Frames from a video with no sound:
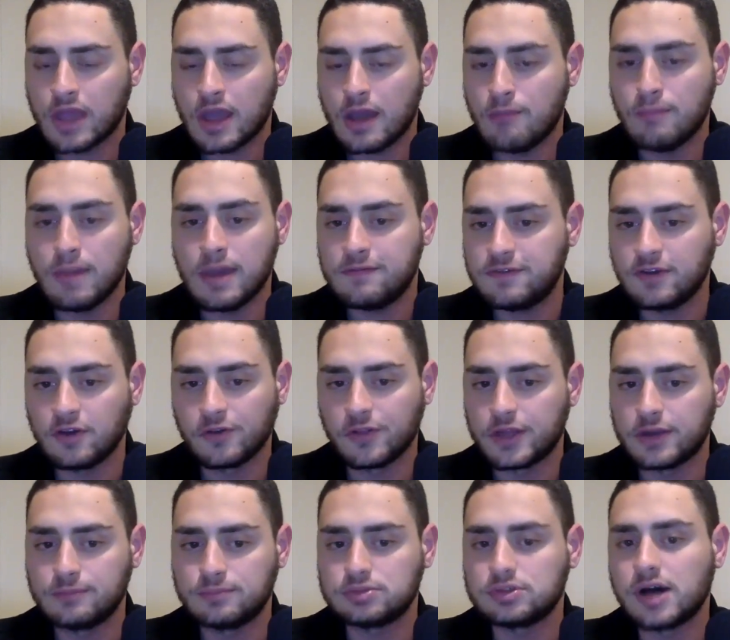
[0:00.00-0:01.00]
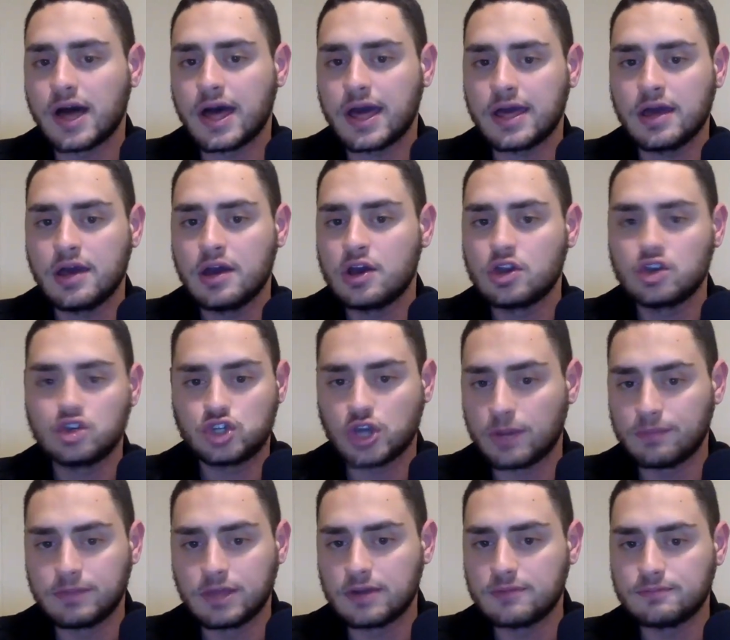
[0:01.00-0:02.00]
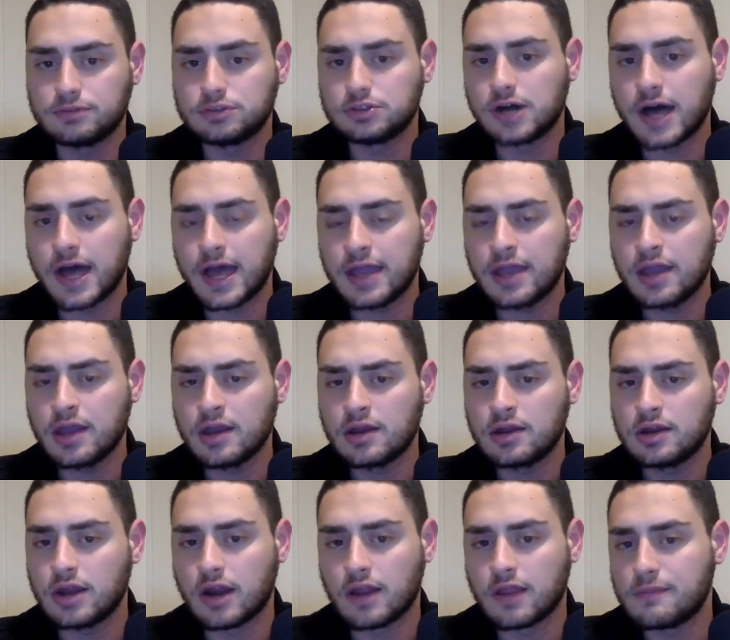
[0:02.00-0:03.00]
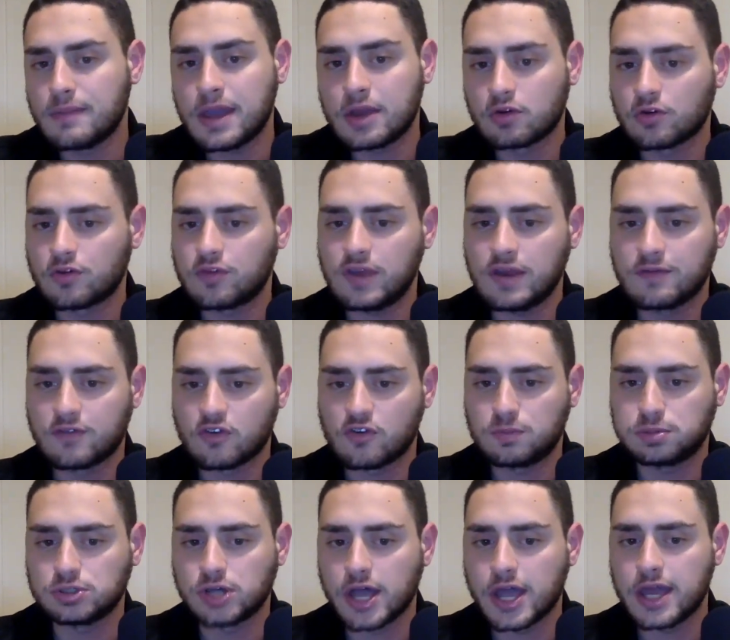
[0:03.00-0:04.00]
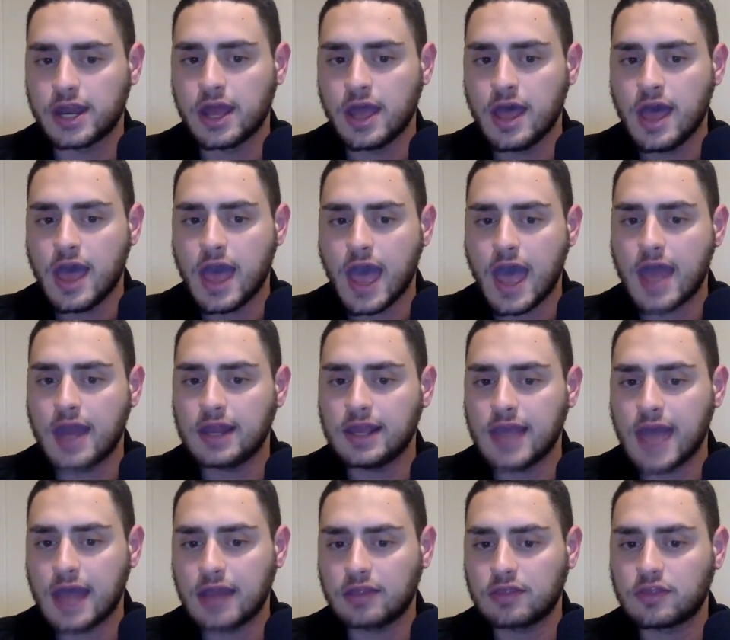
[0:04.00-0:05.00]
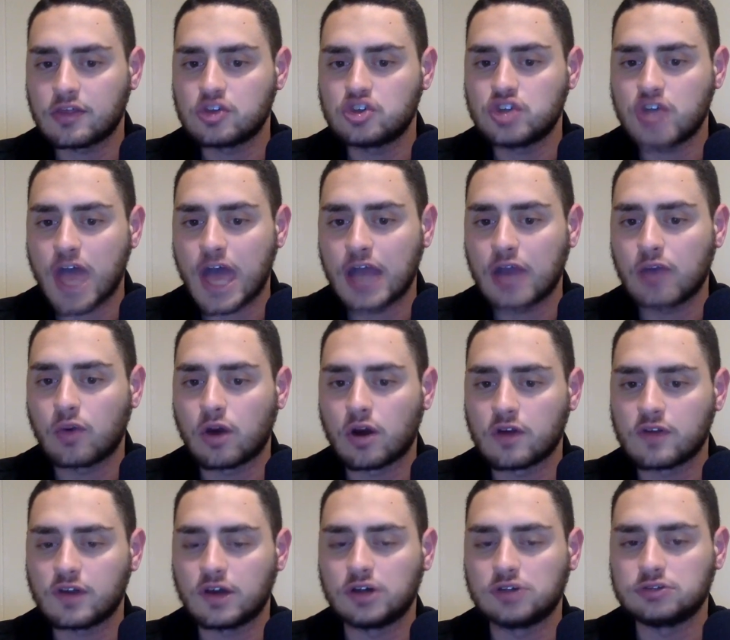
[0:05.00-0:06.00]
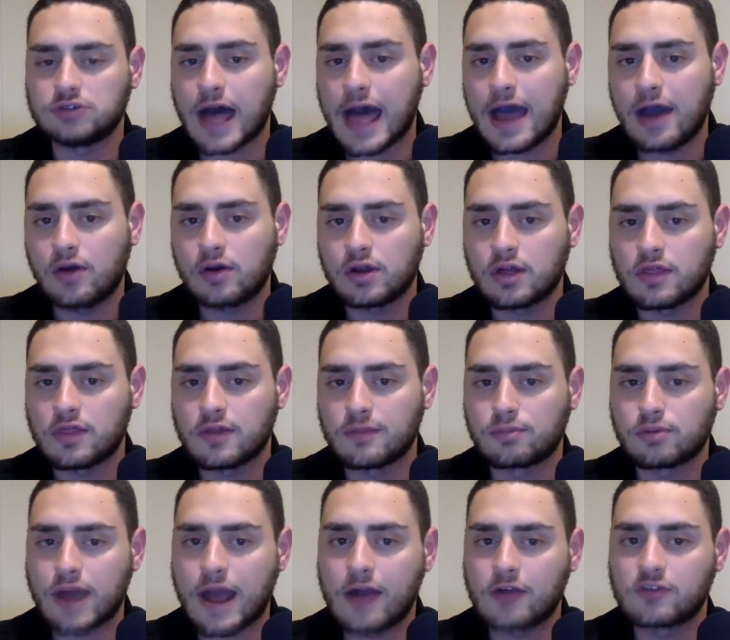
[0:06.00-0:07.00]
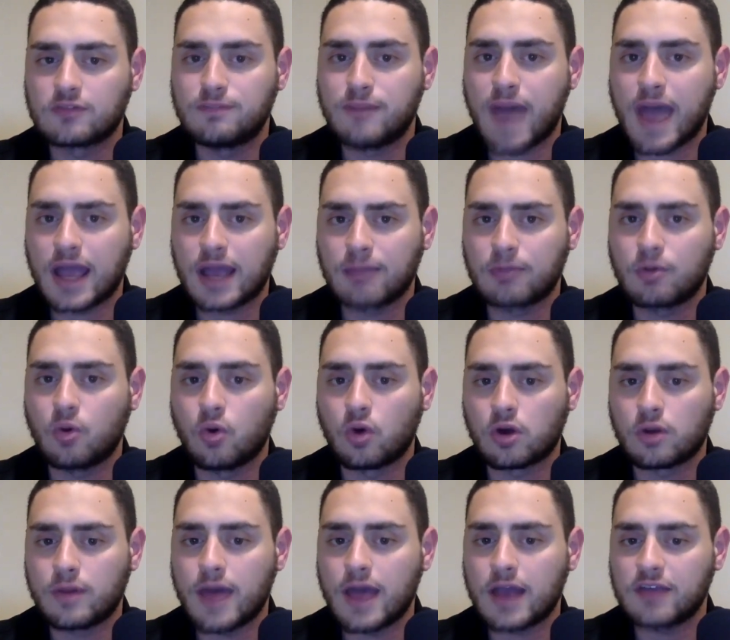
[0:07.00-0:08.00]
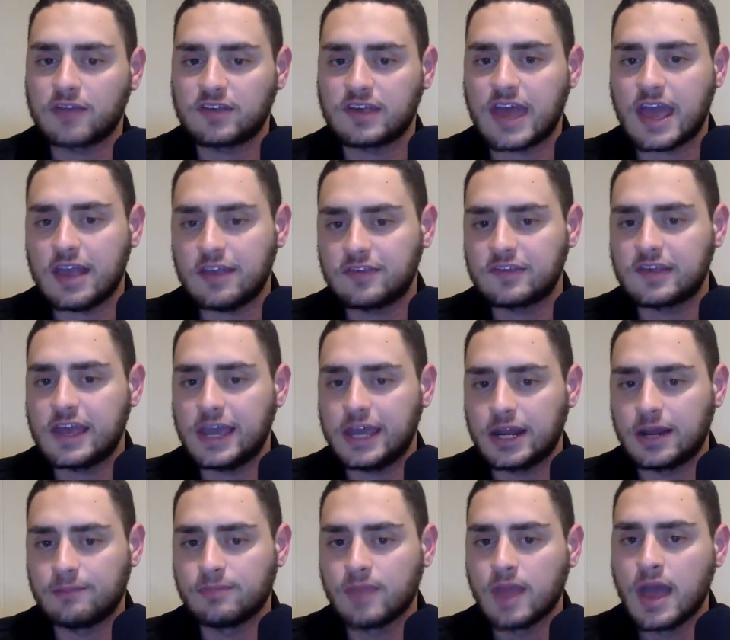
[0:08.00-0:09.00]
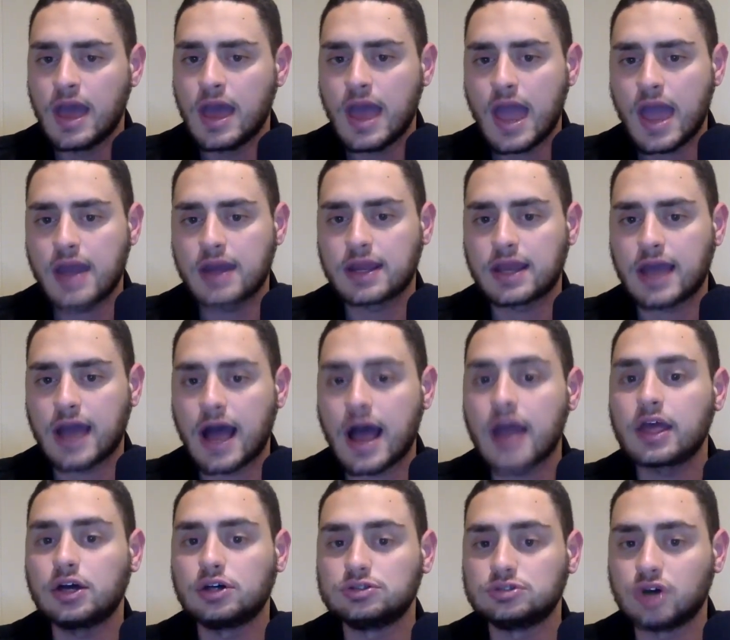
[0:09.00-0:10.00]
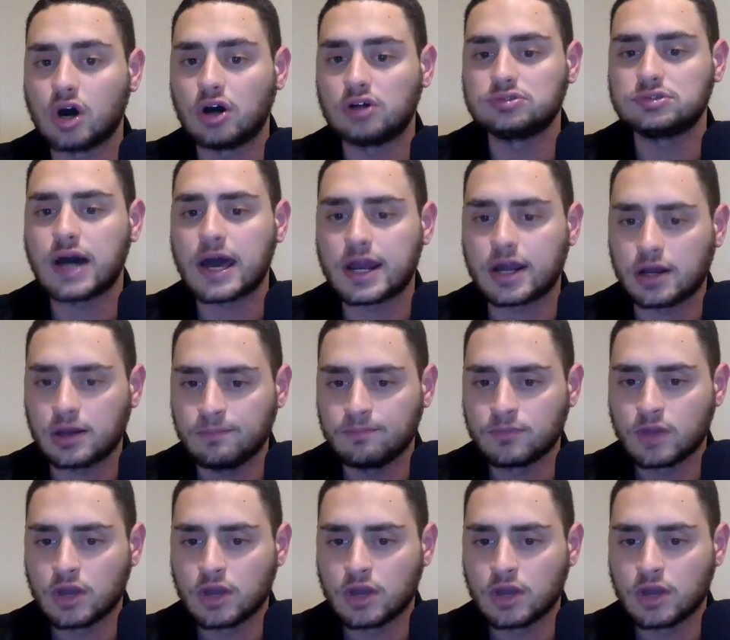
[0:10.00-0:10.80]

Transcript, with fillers: Mayfield didn't play, Chubb didn't play, none of the main receivers played, and yet the Jaguars allowed the Browns' backup quarterbacks, Case Keenum and Kyle Lauletta,